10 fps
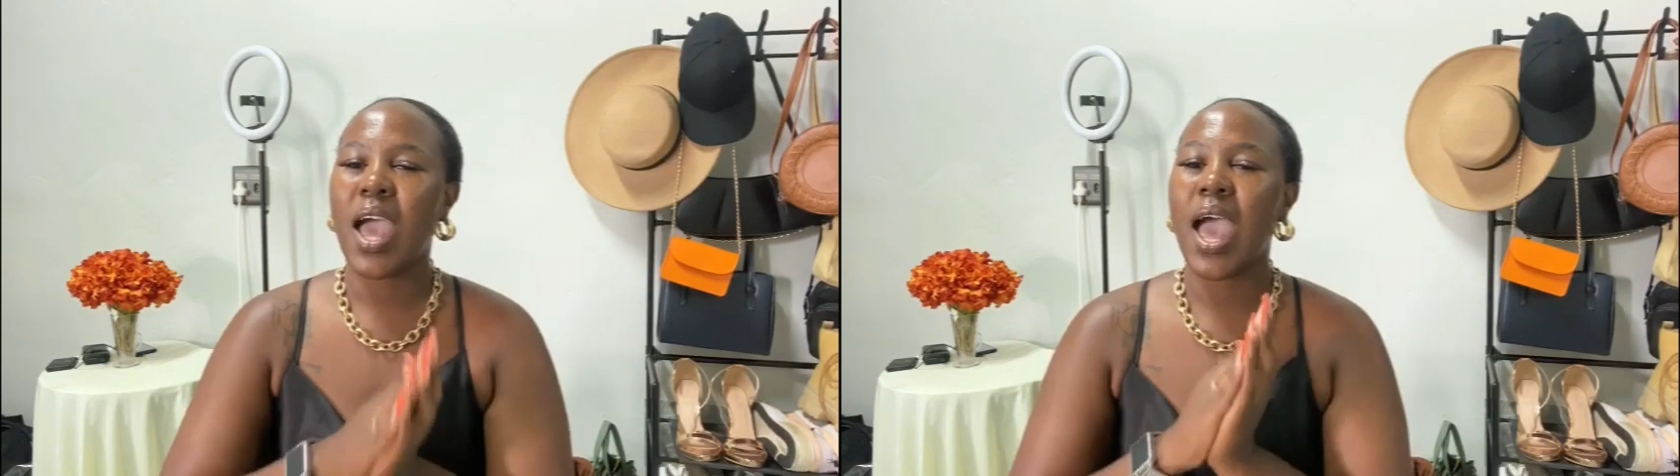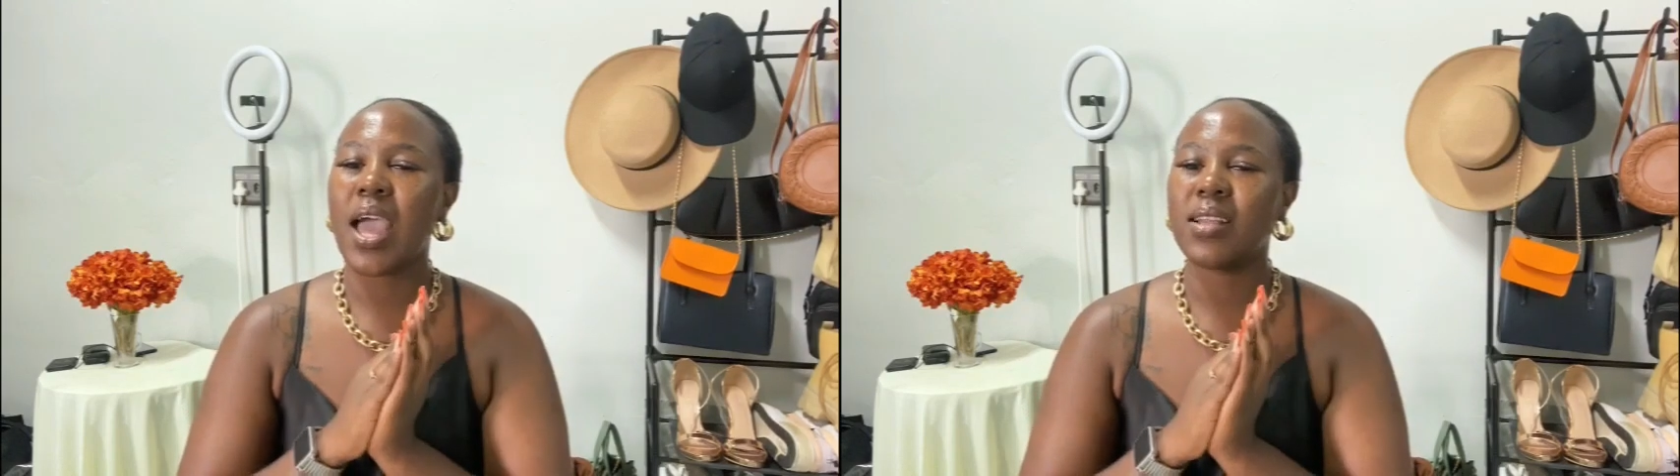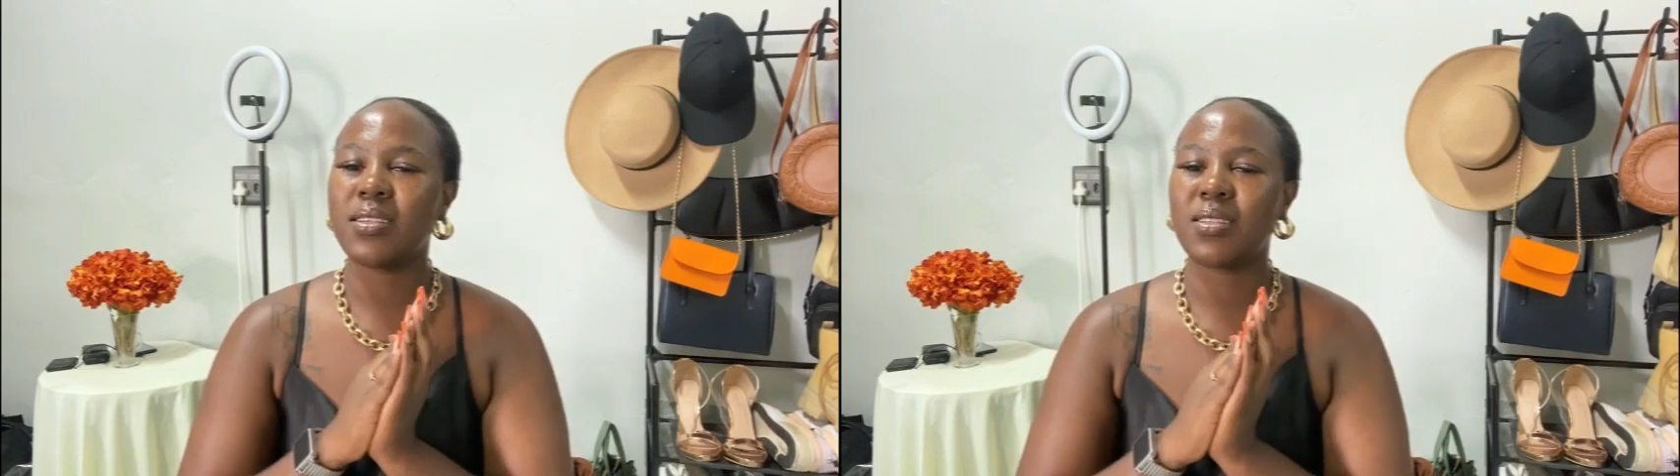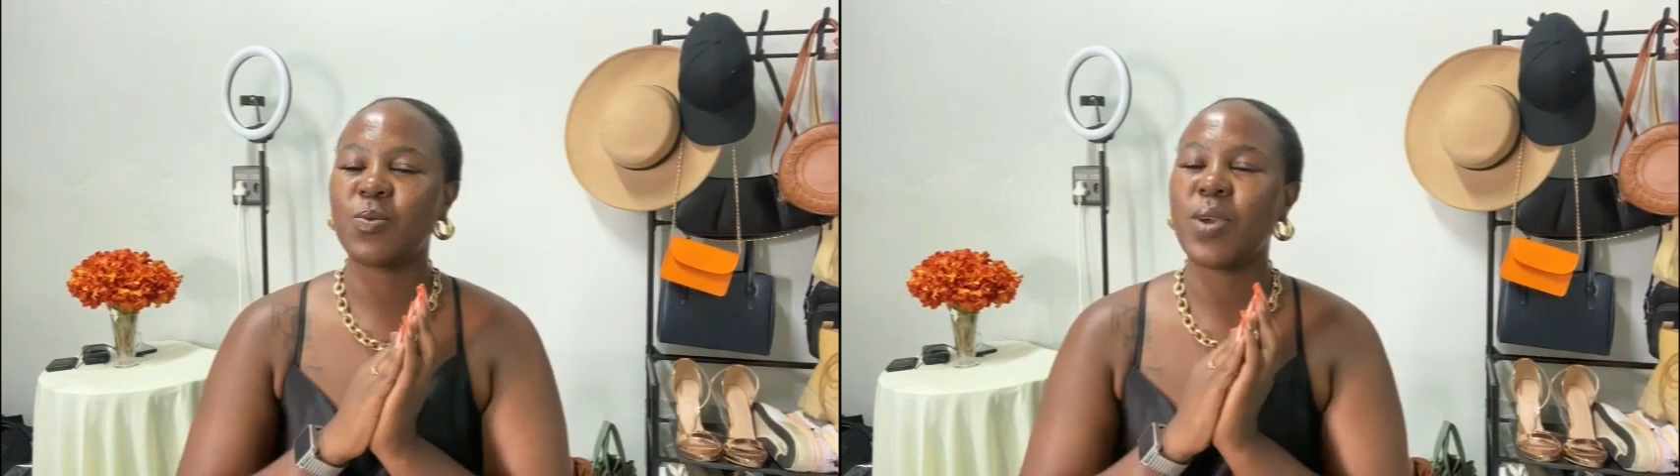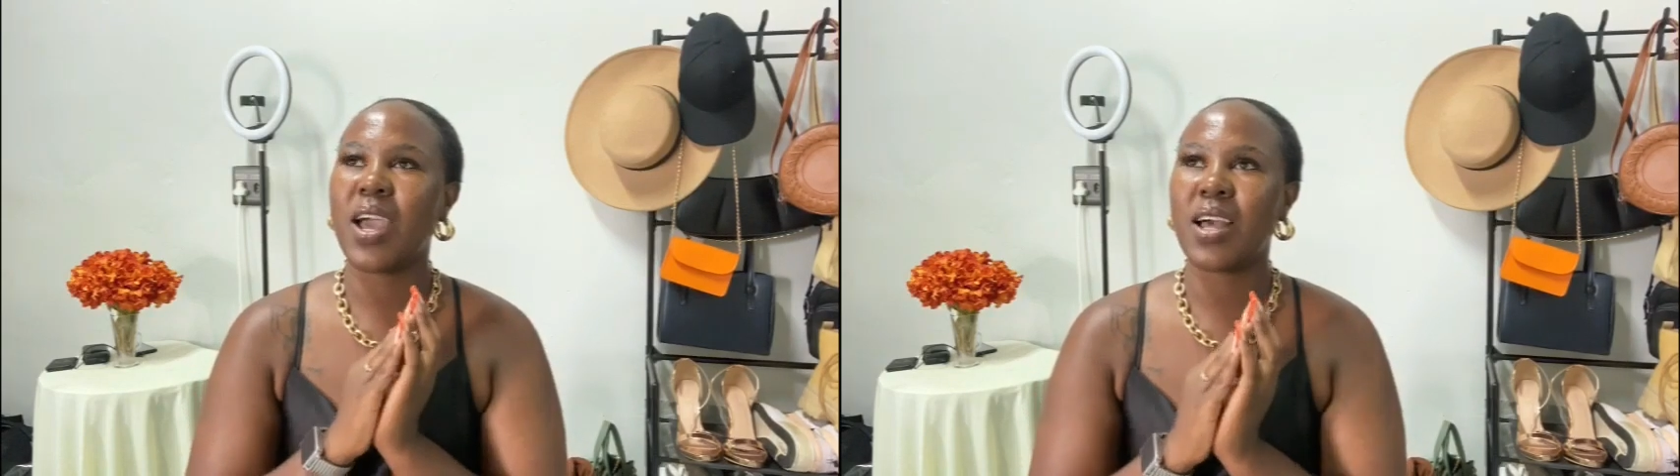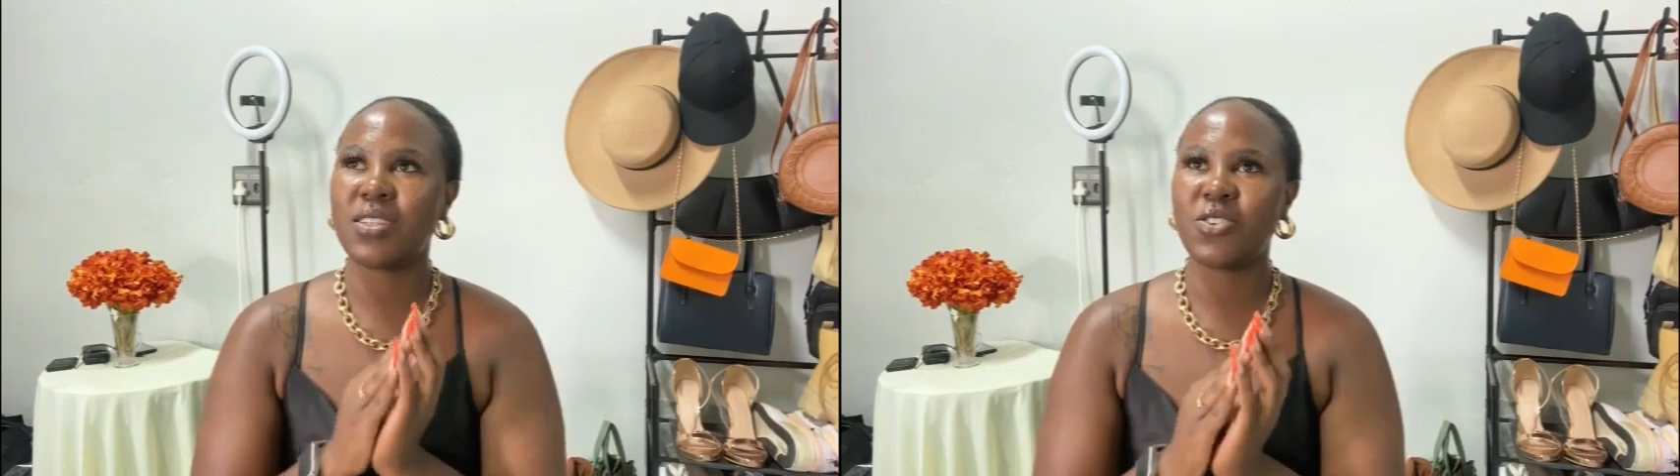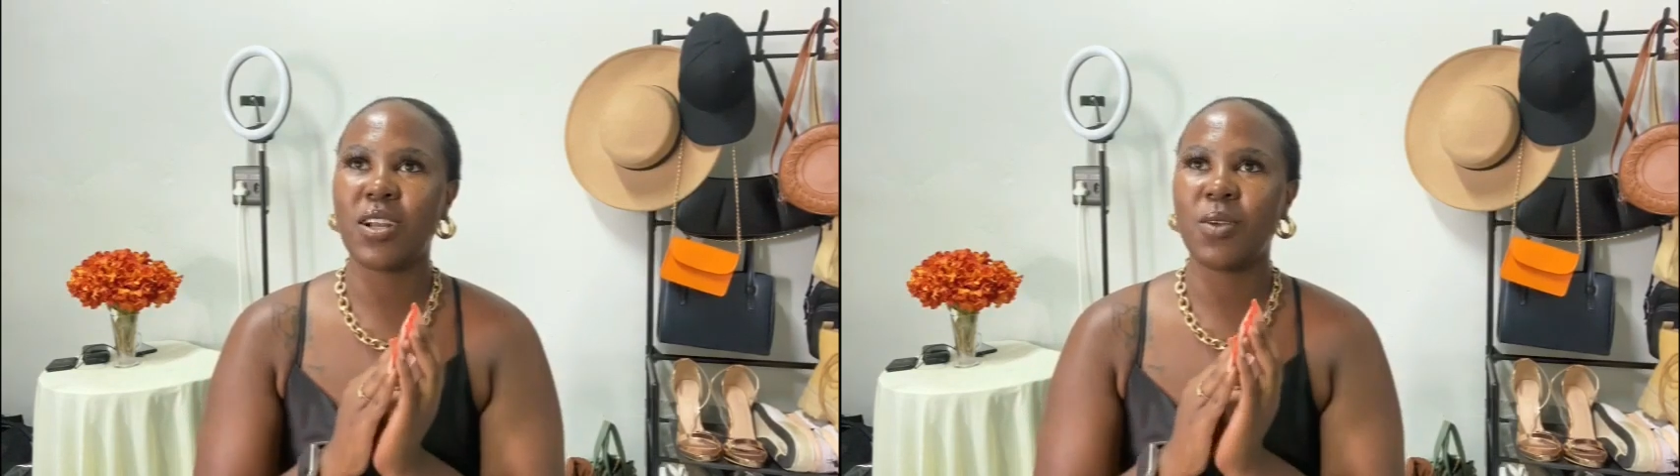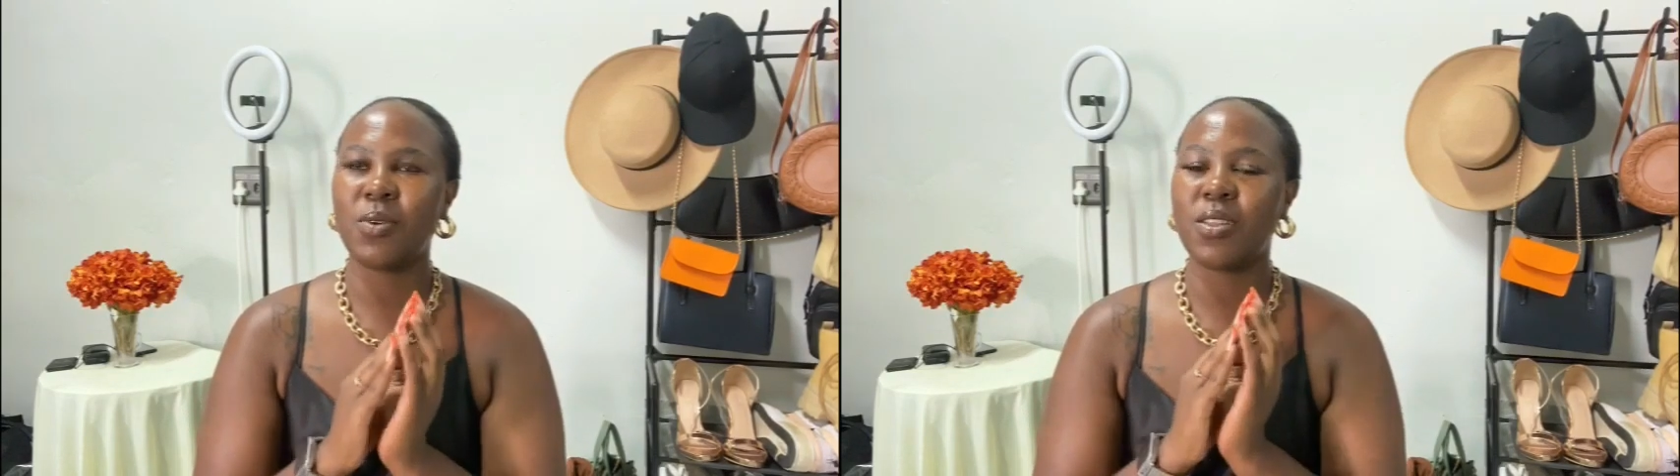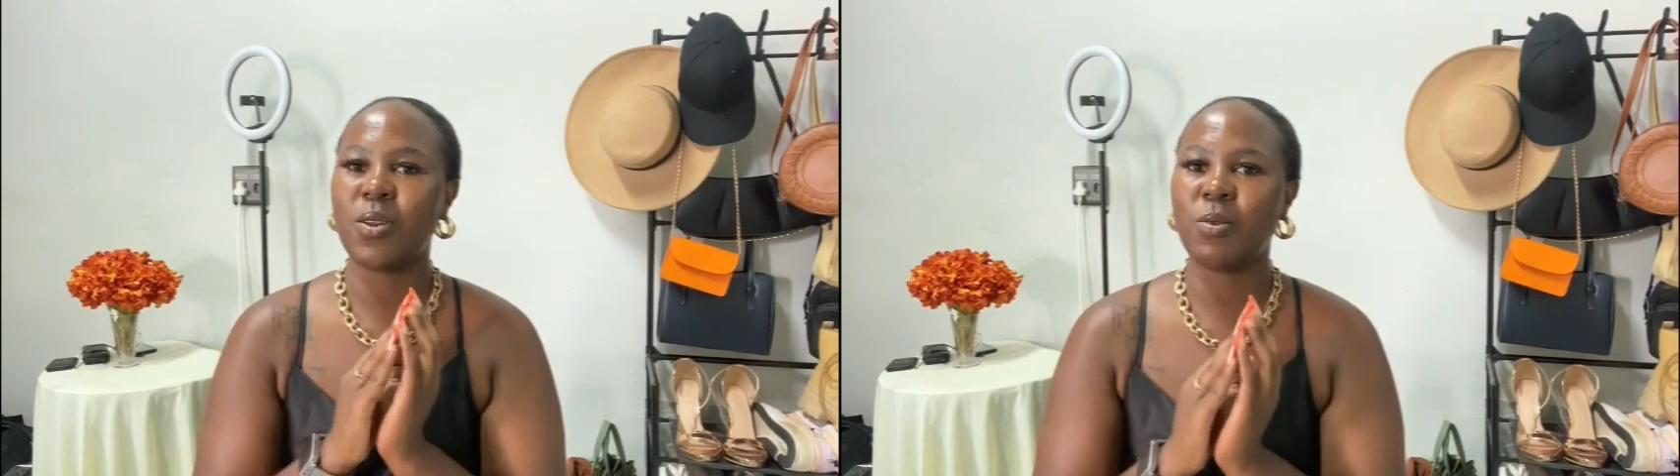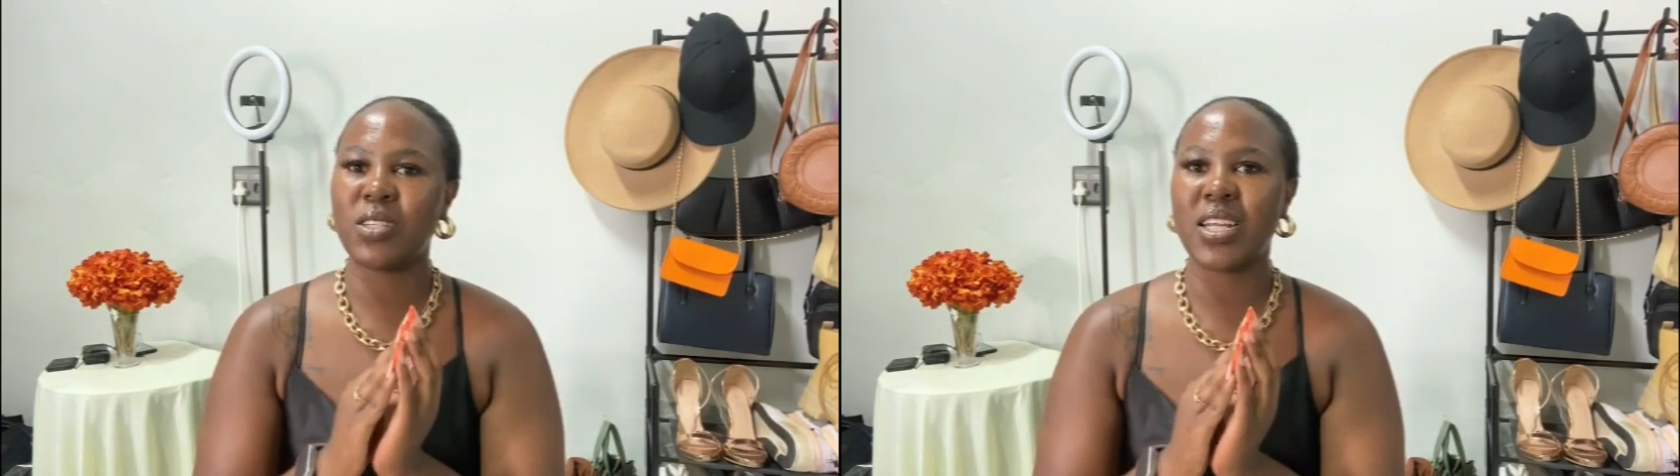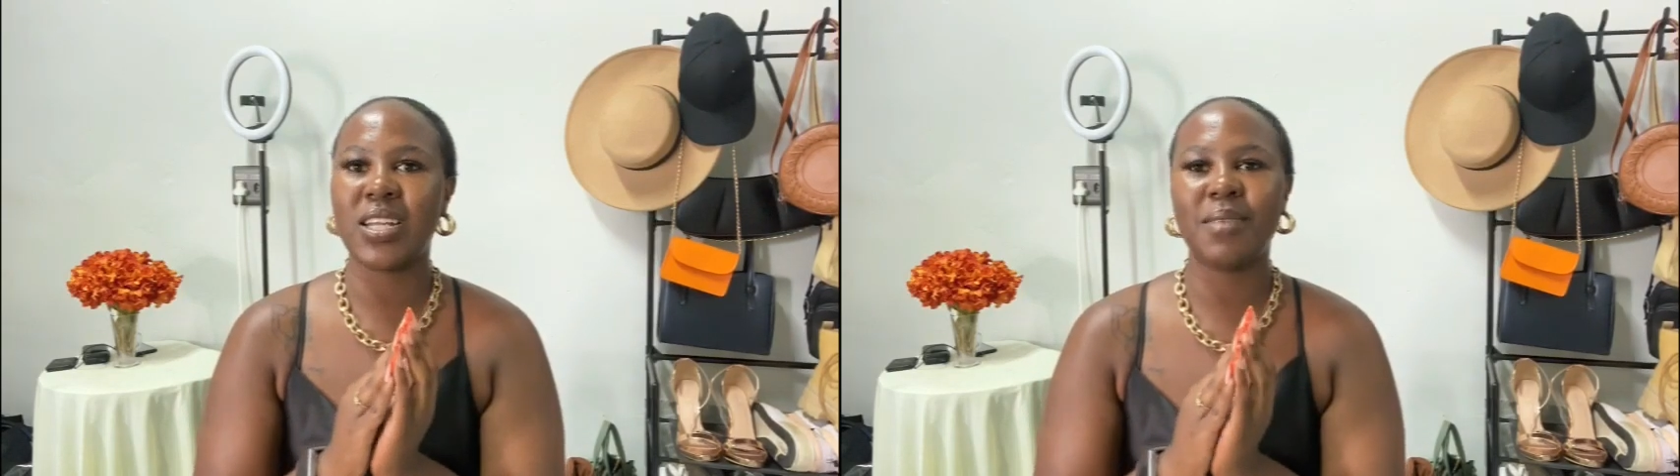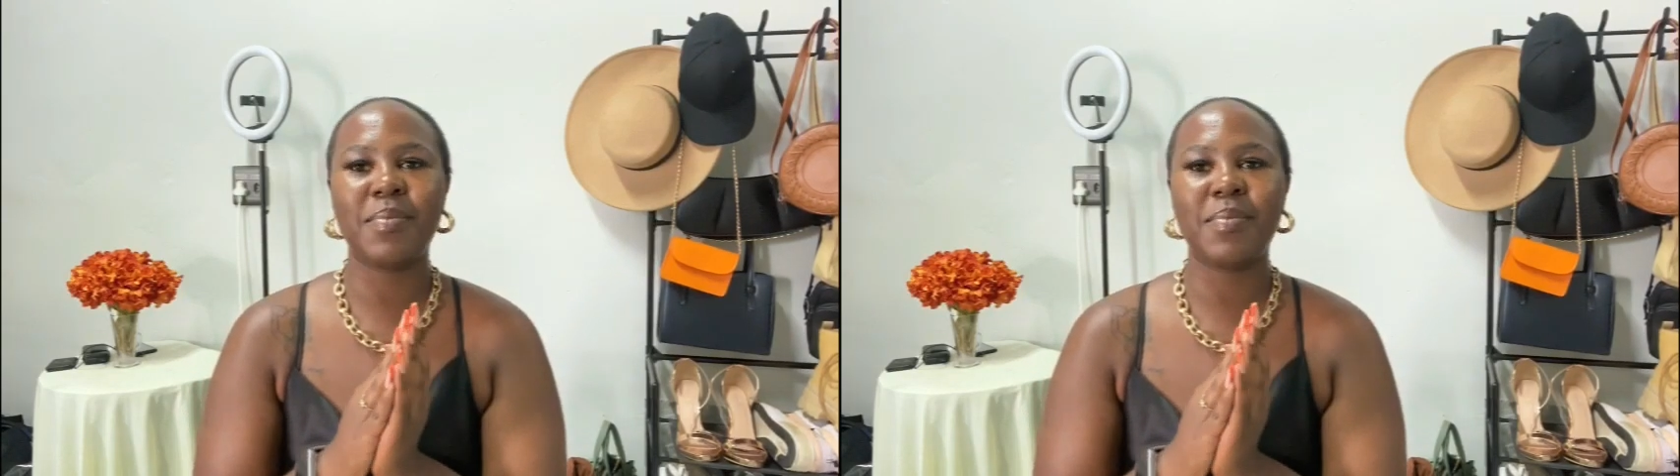and we are struggling with load shedding,